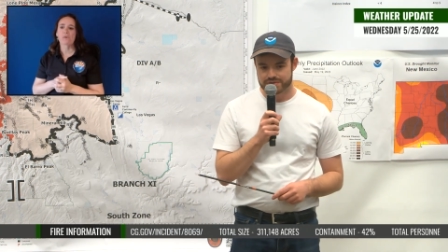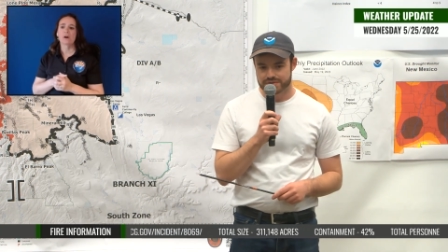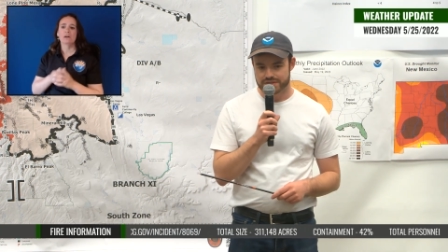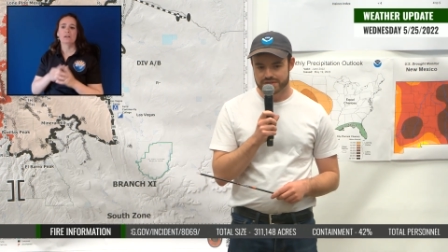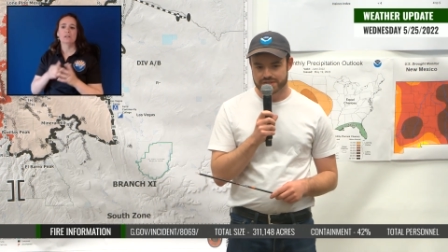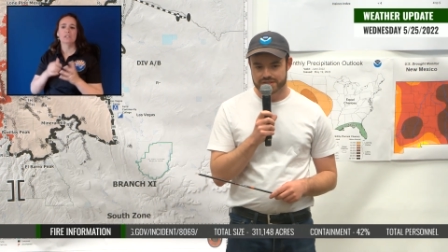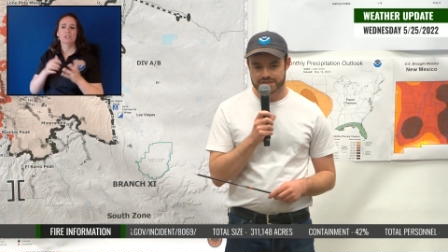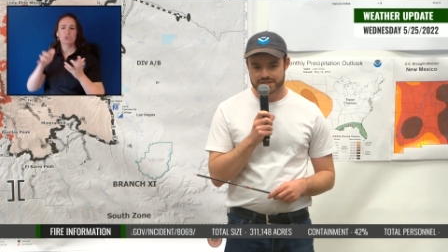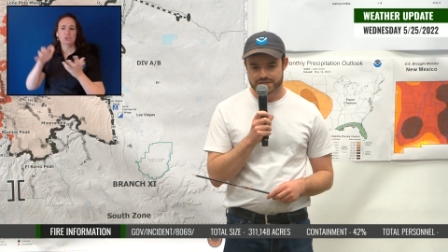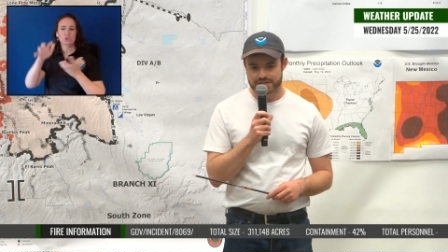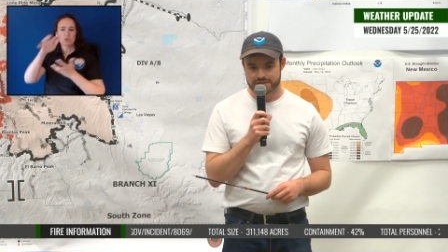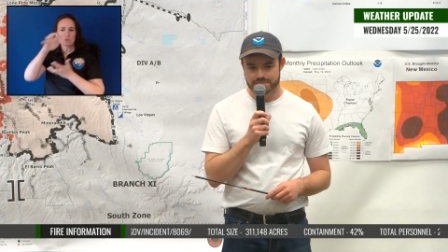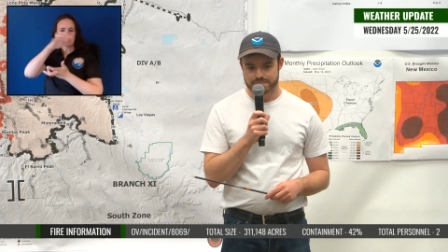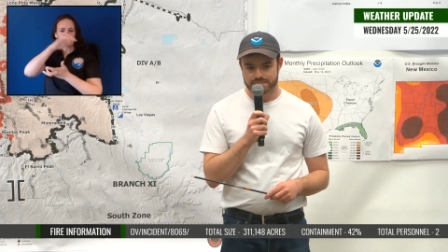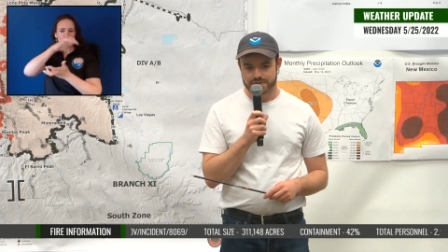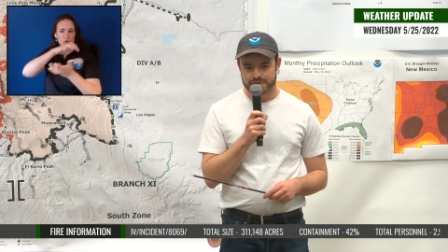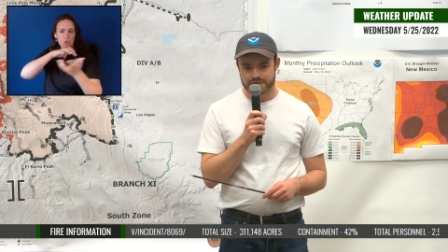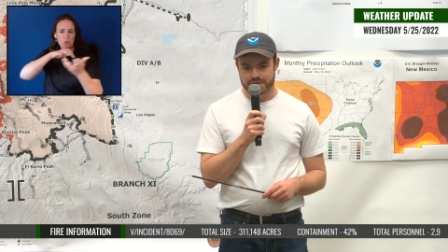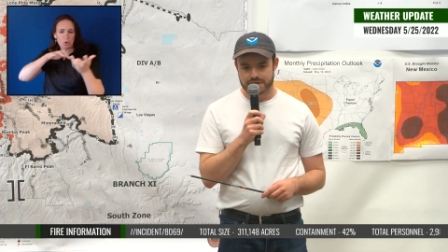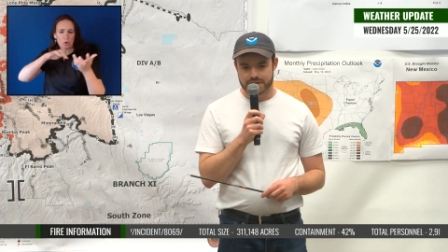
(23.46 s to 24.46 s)

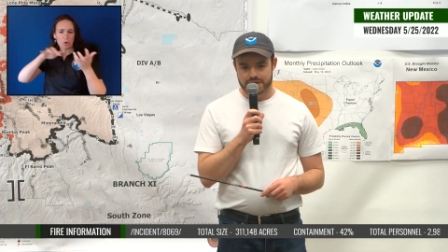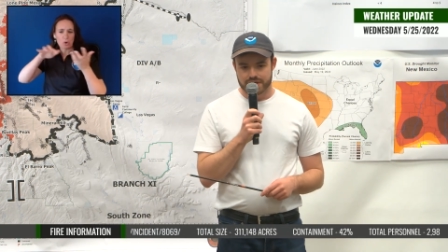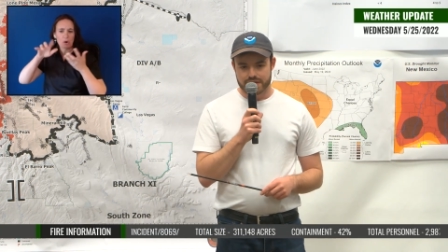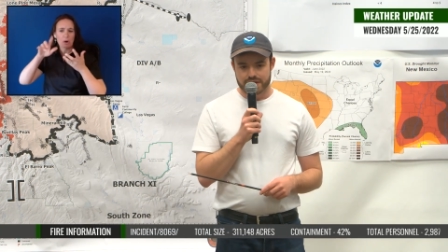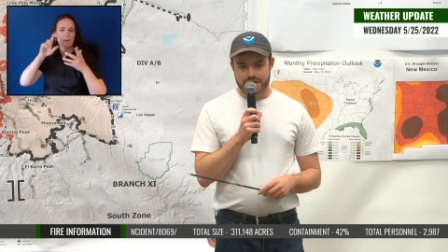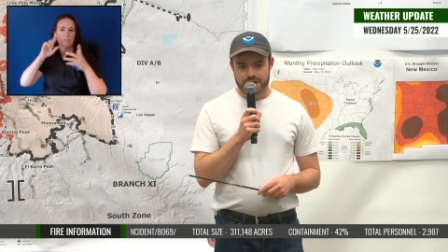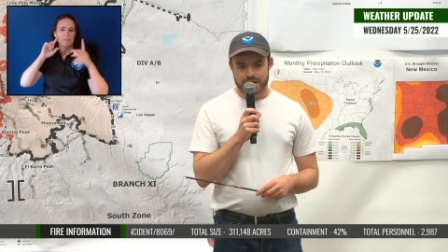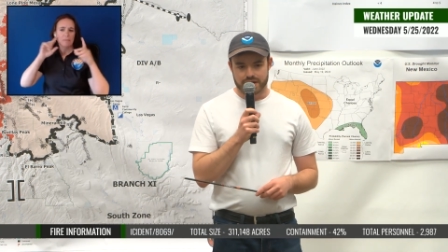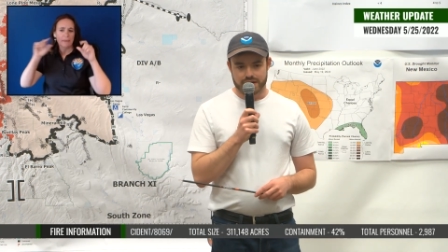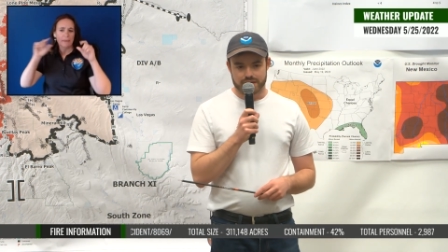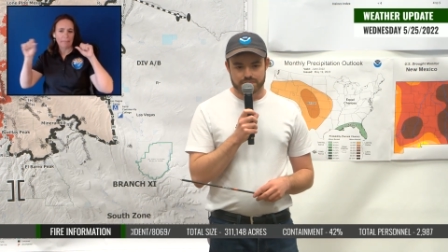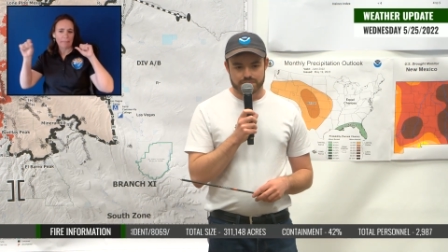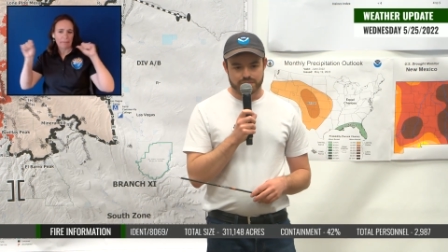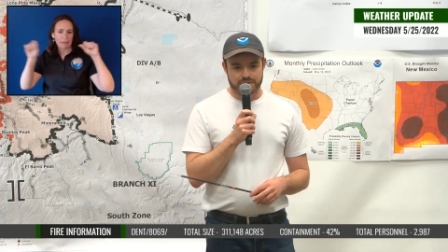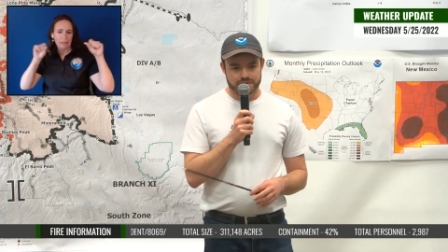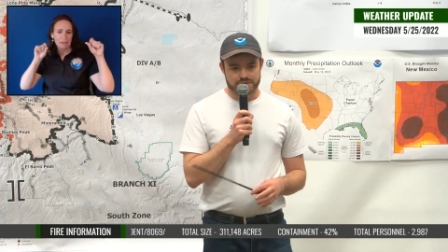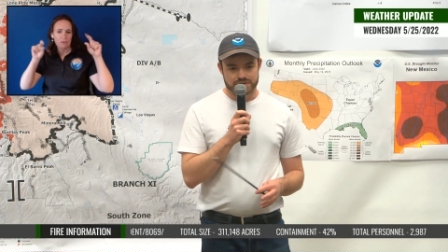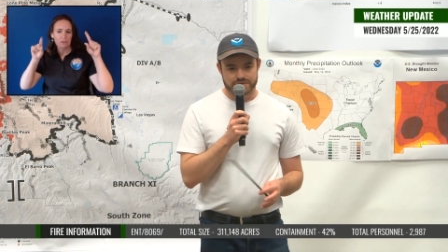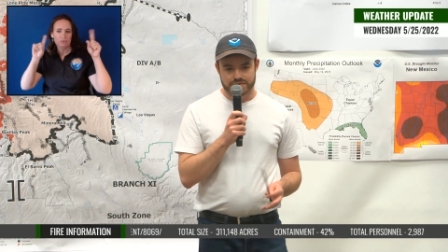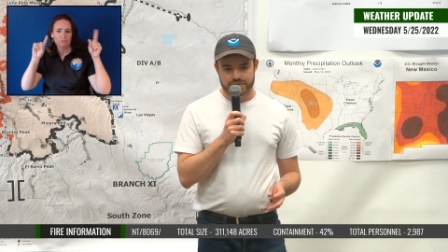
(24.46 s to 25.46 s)
system. Uh,
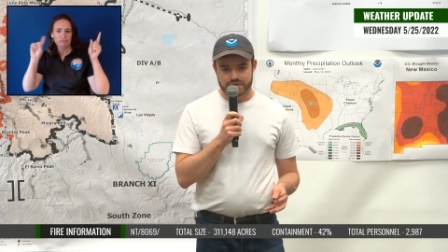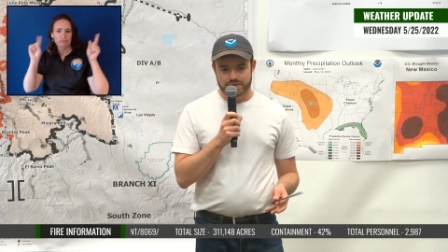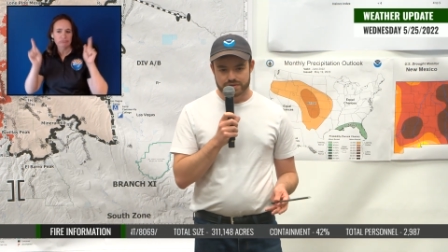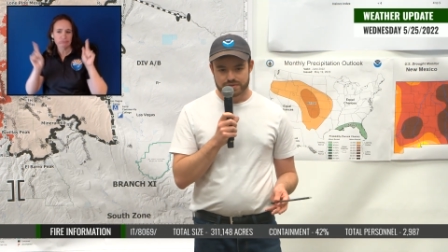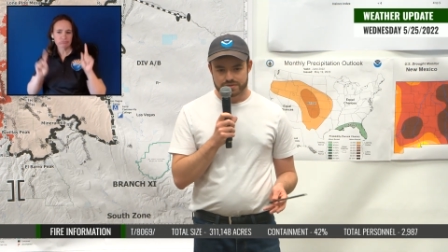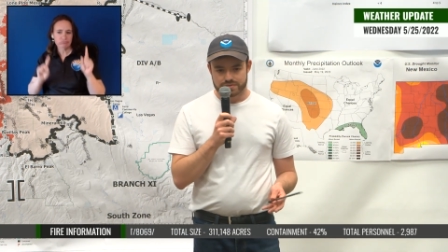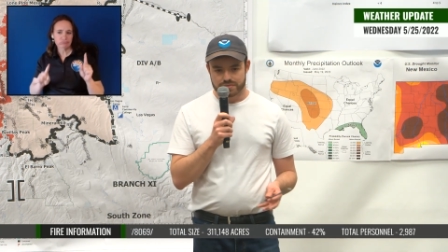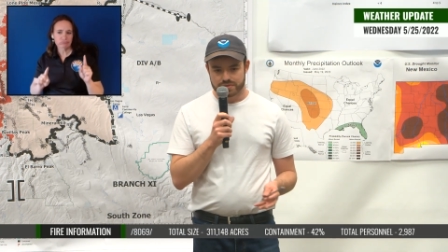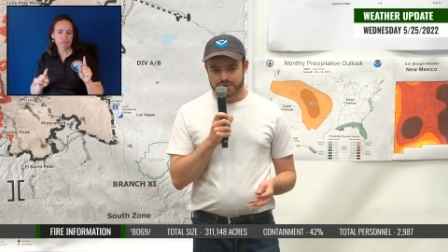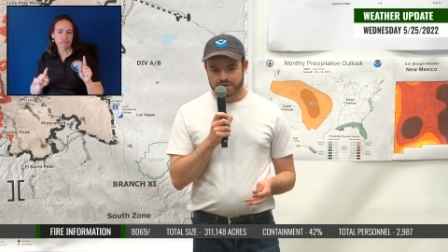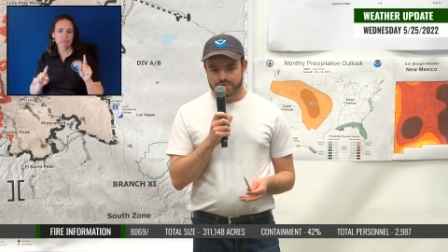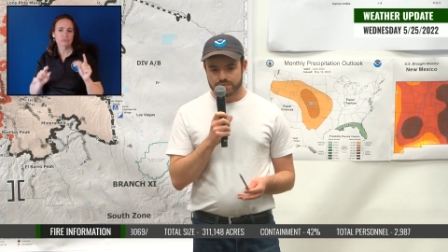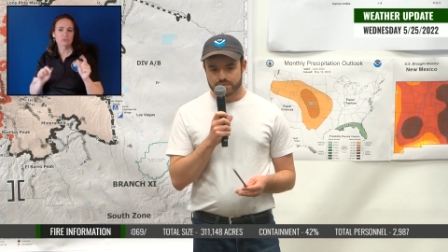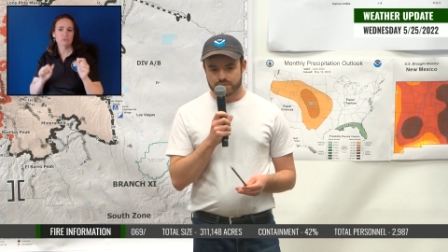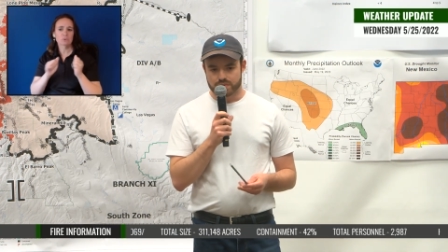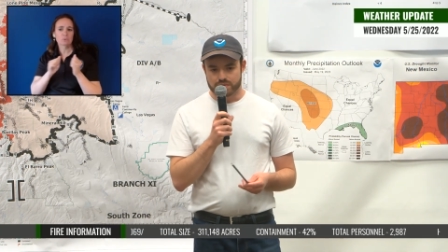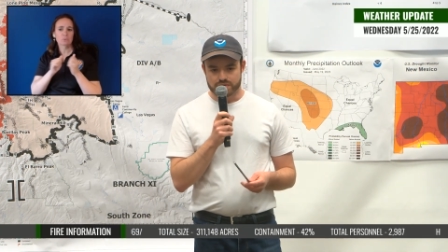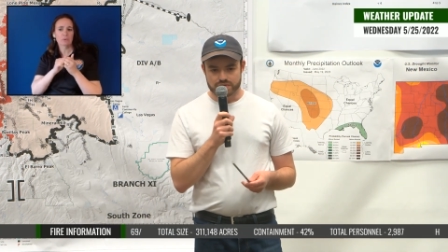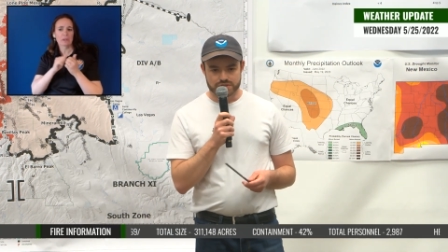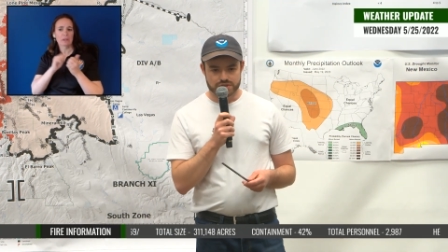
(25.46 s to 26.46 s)
most of those really
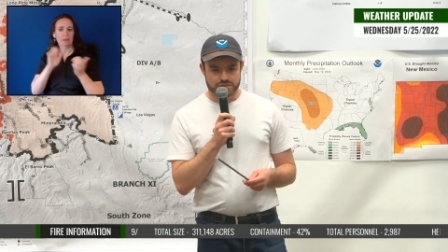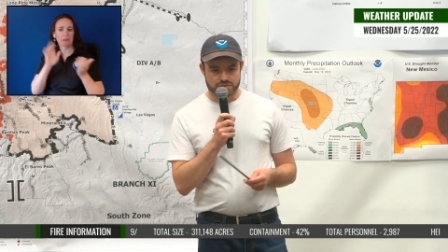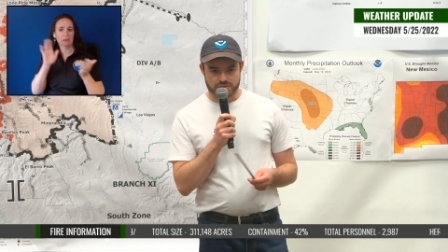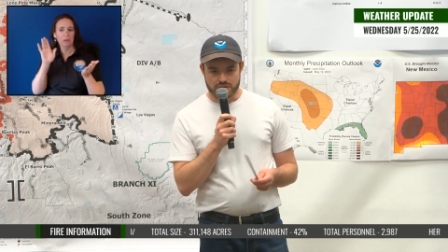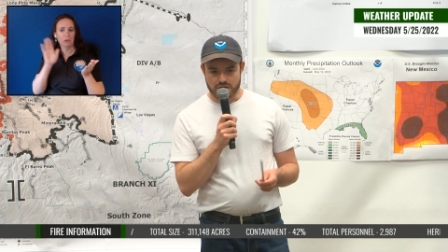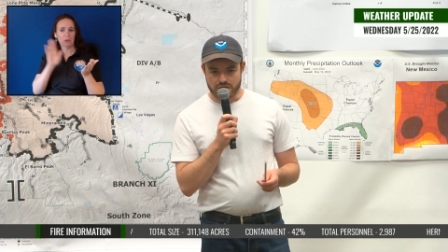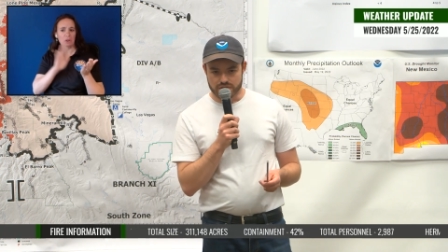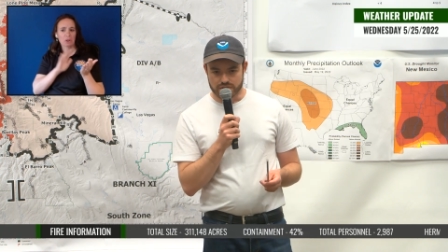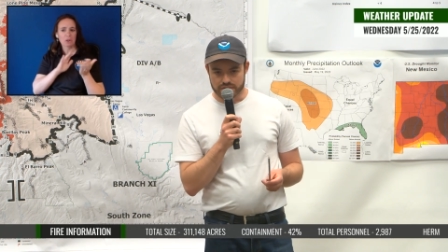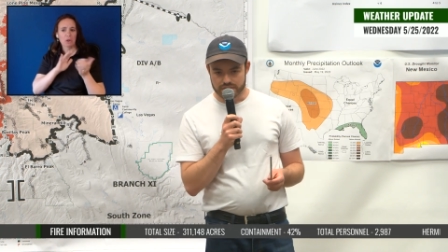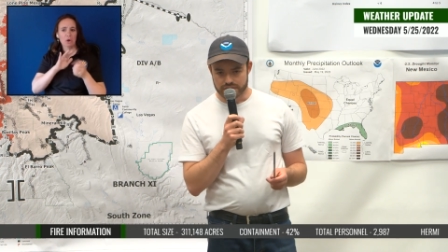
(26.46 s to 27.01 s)
weren't strong,